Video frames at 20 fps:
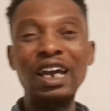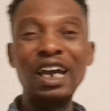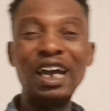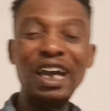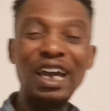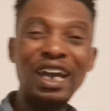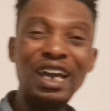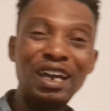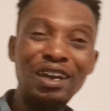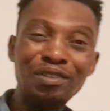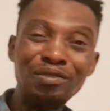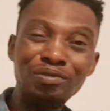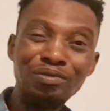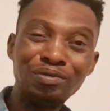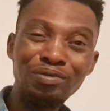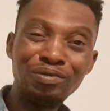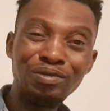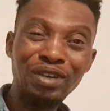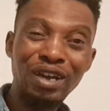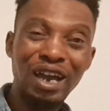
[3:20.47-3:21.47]

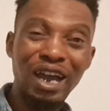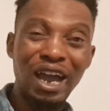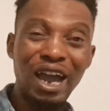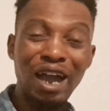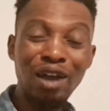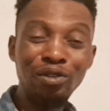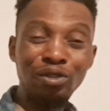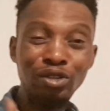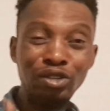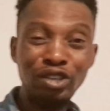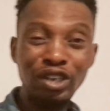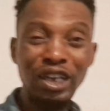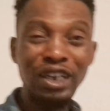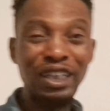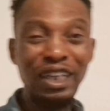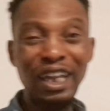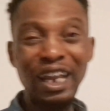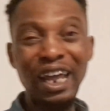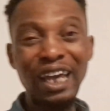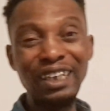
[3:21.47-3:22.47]
I will say
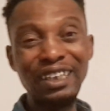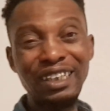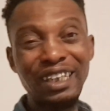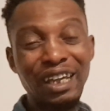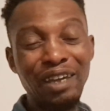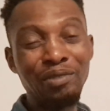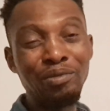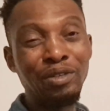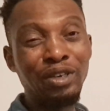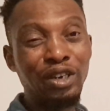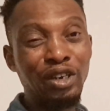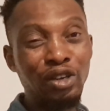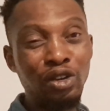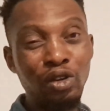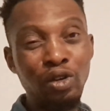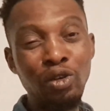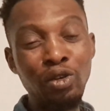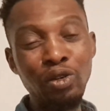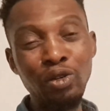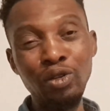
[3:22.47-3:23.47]
the last time, you
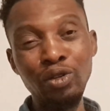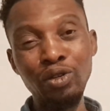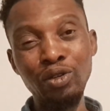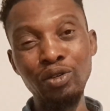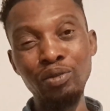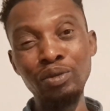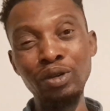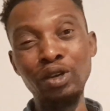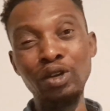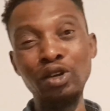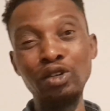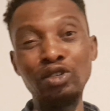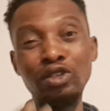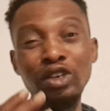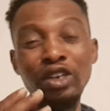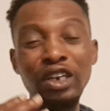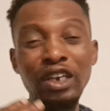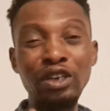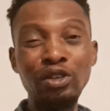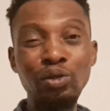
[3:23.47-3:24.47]
know,
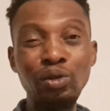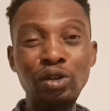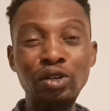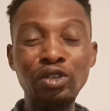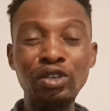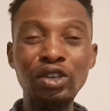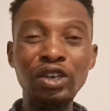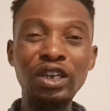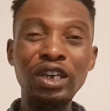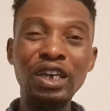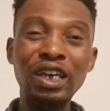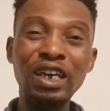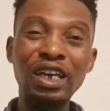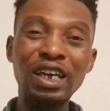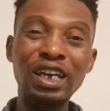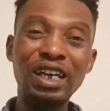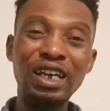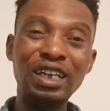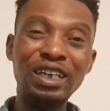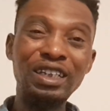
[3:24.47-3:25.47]
because it was
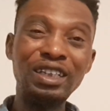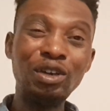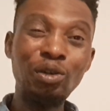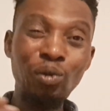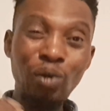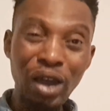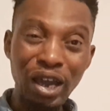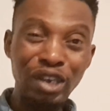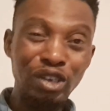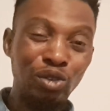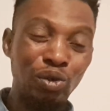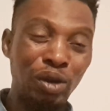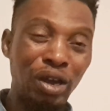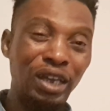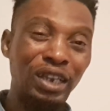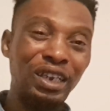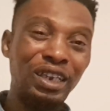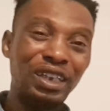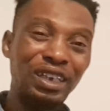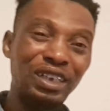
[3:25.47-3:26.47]
the wise
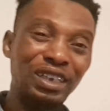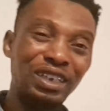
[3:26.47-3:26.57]
one,